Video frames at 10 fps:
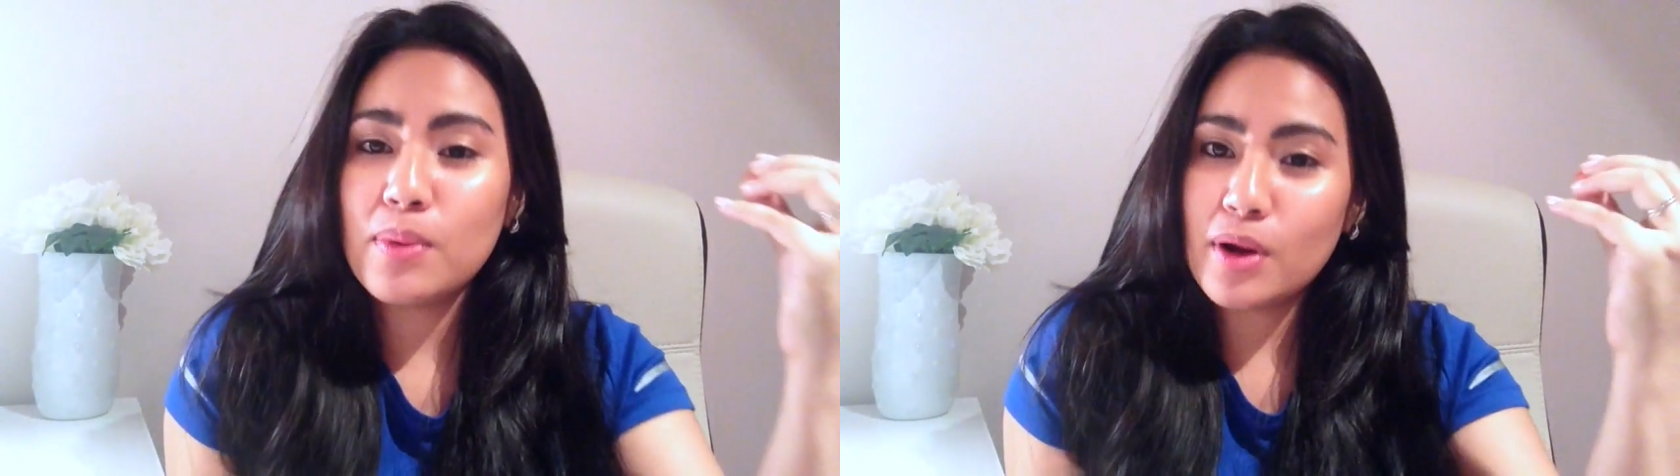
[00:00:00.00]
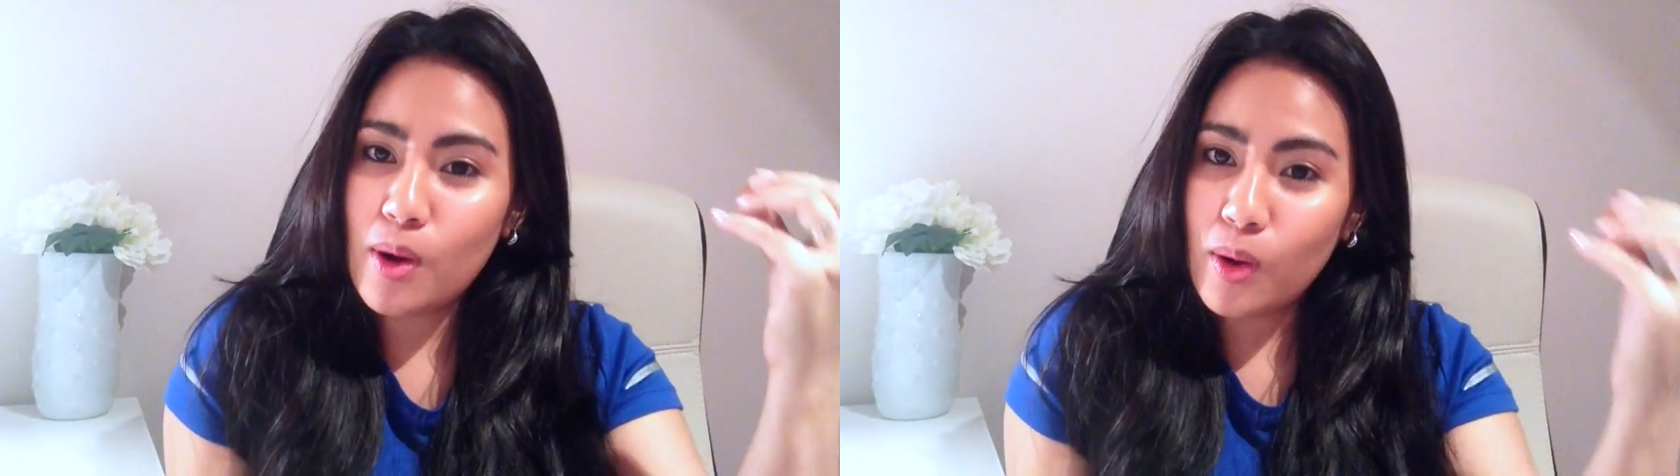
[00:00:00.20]

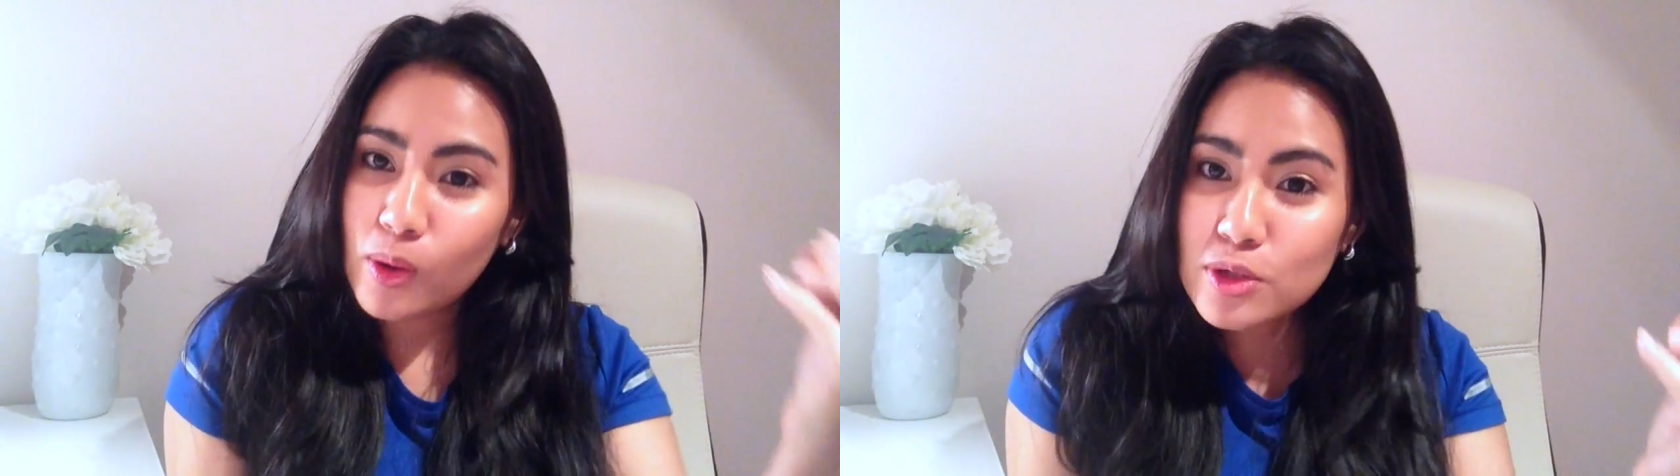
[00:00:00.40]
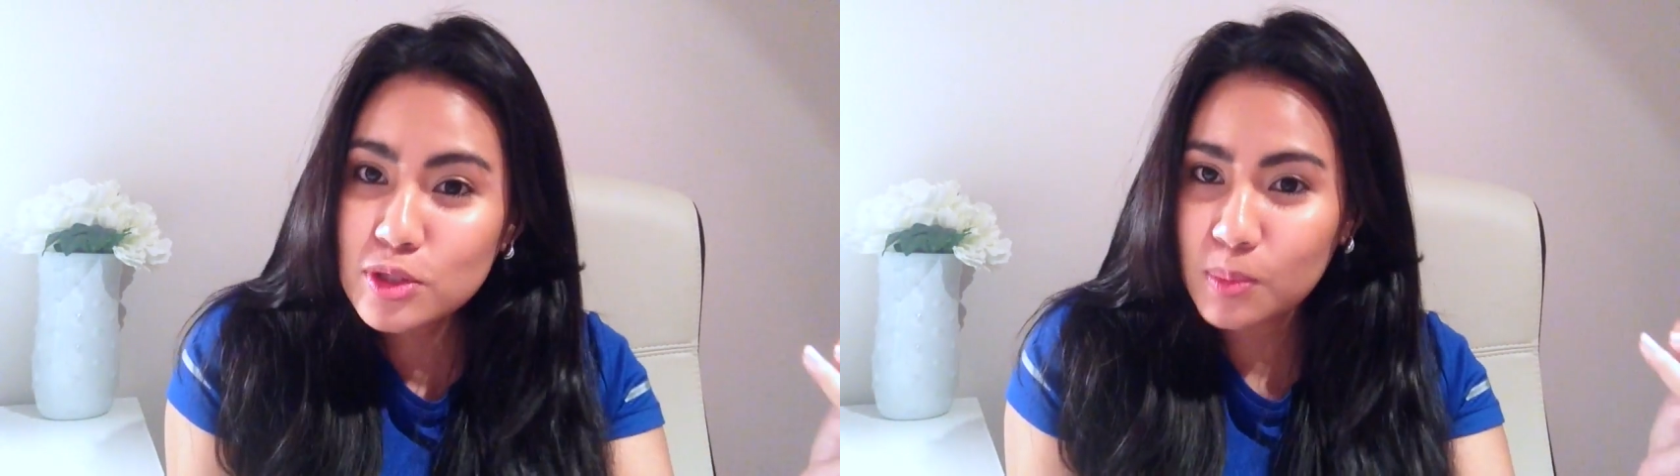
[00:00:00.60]
but
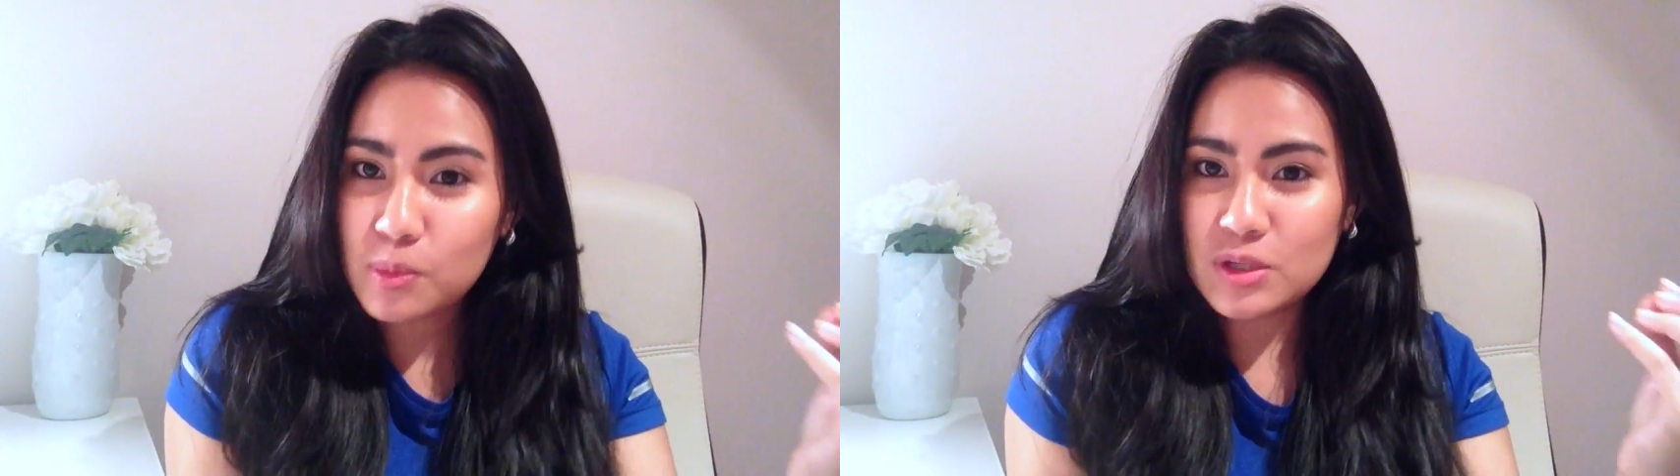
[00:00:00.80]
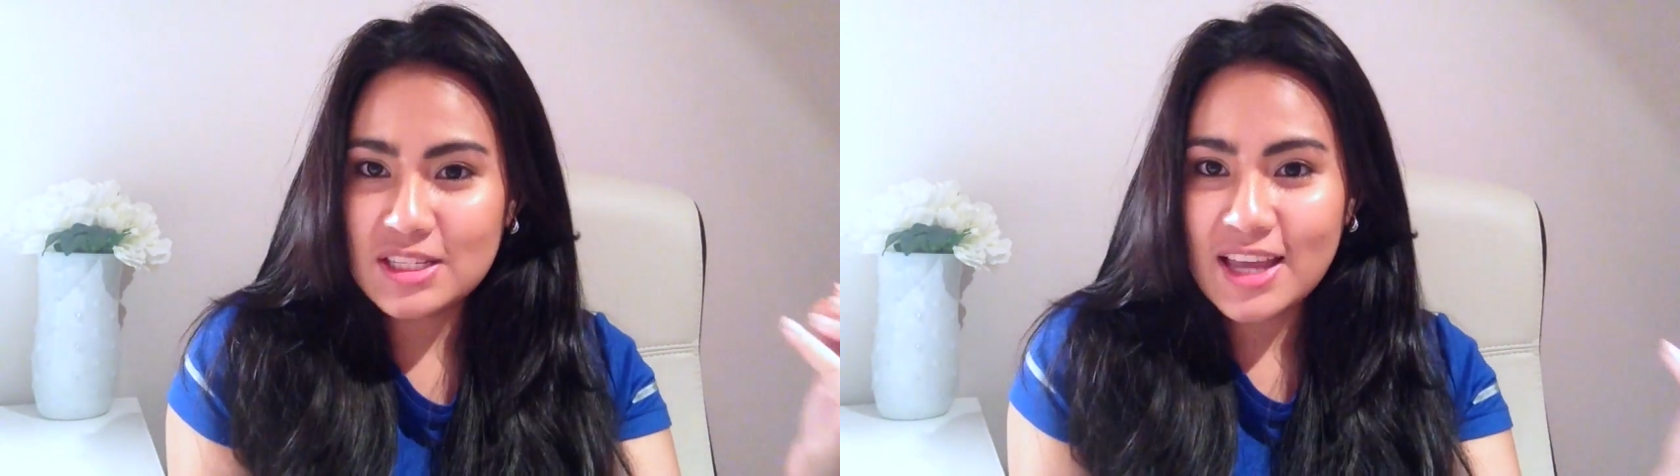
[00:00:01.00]
also
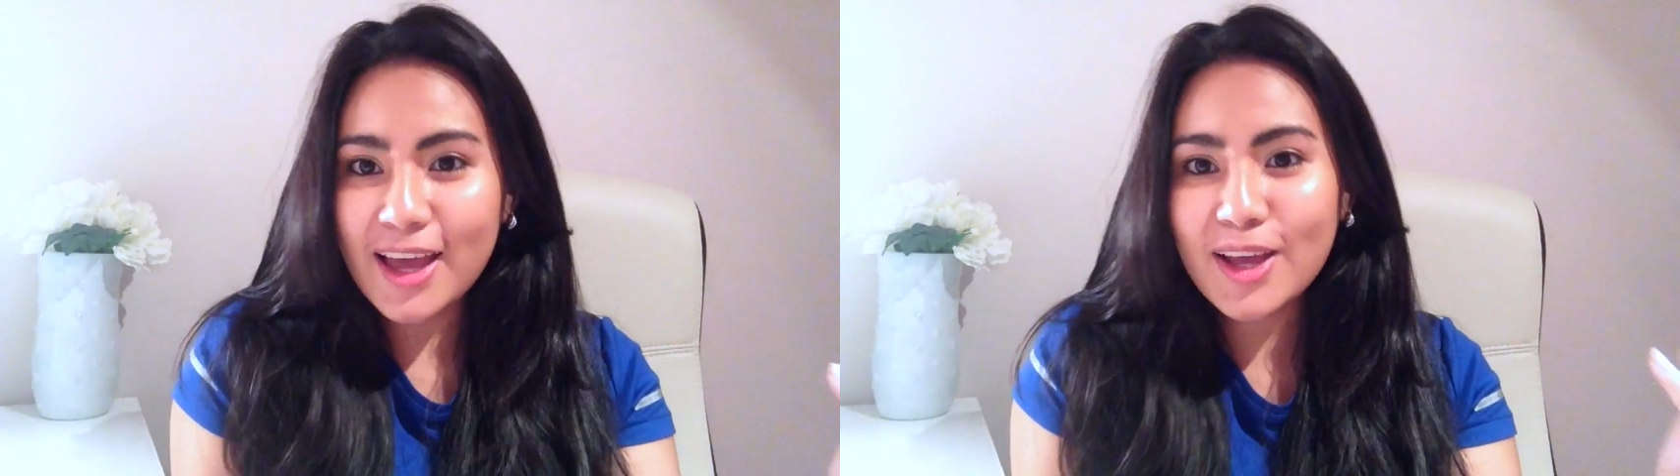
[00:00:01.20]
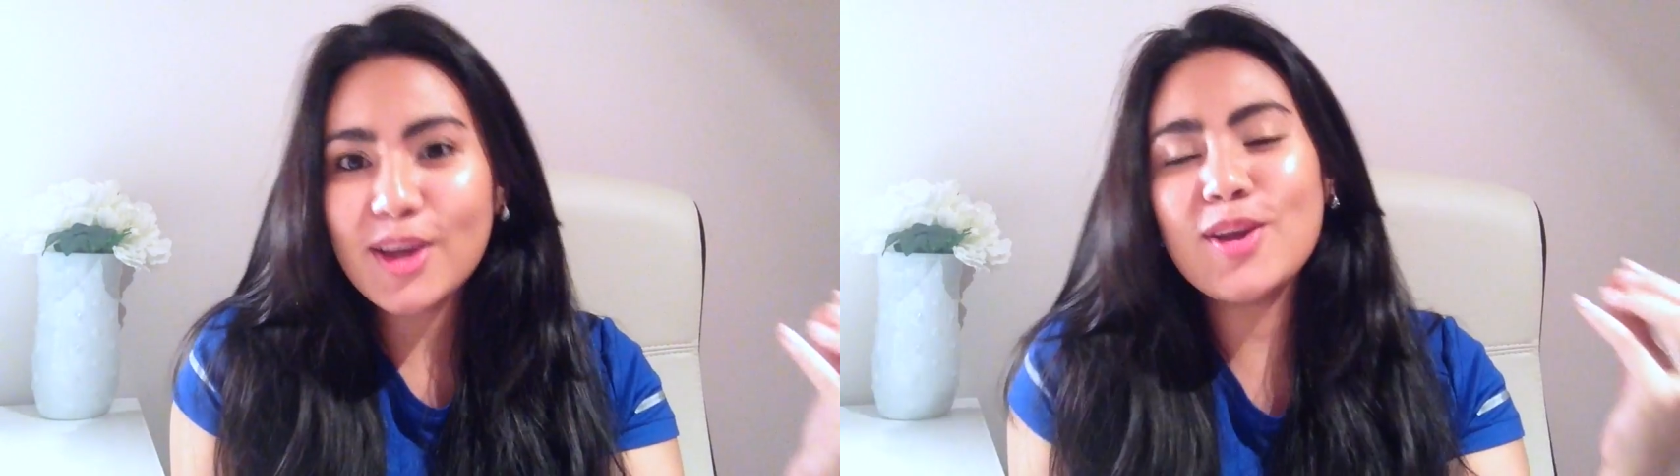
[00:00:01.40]

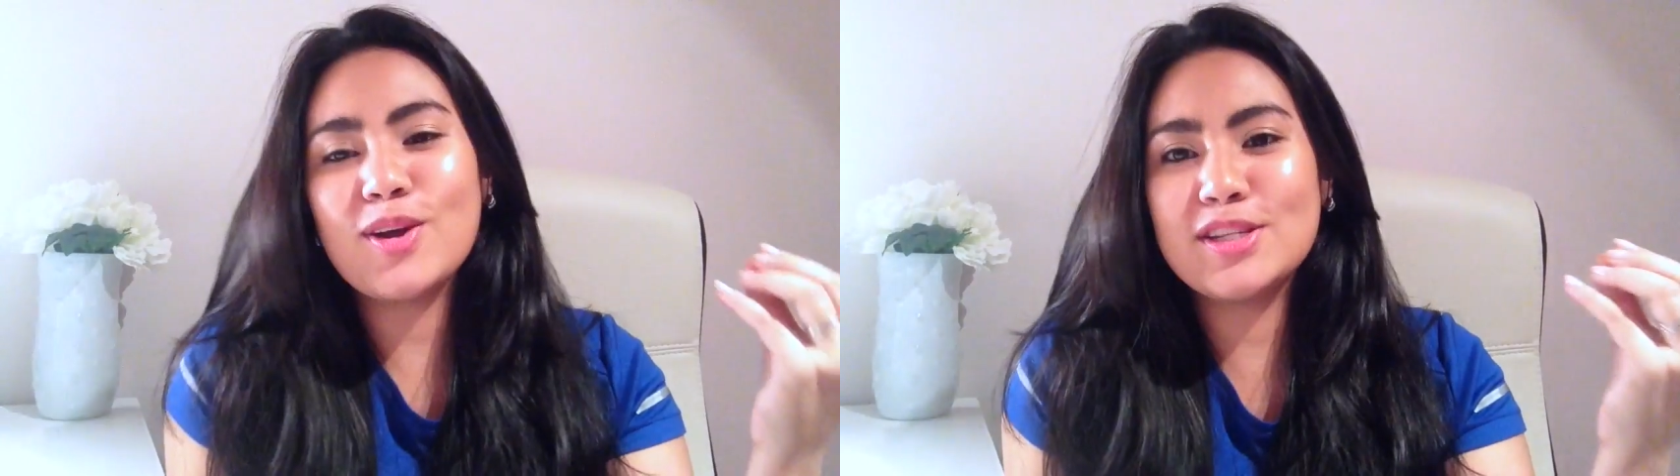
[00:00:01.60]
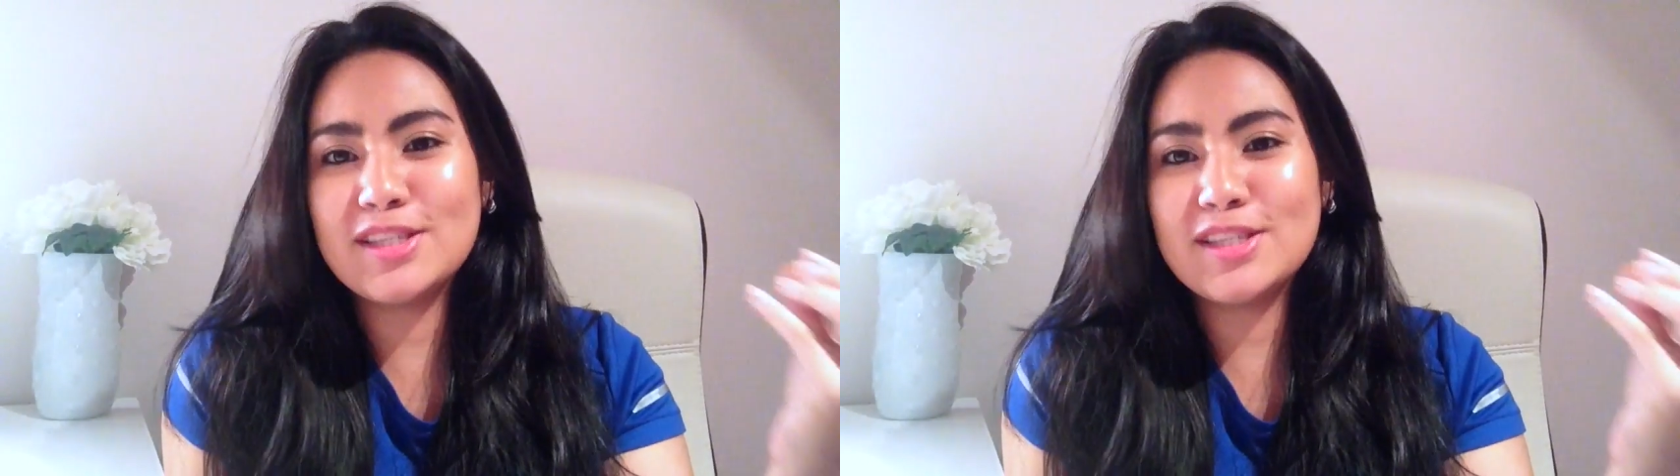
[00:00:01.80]
protect your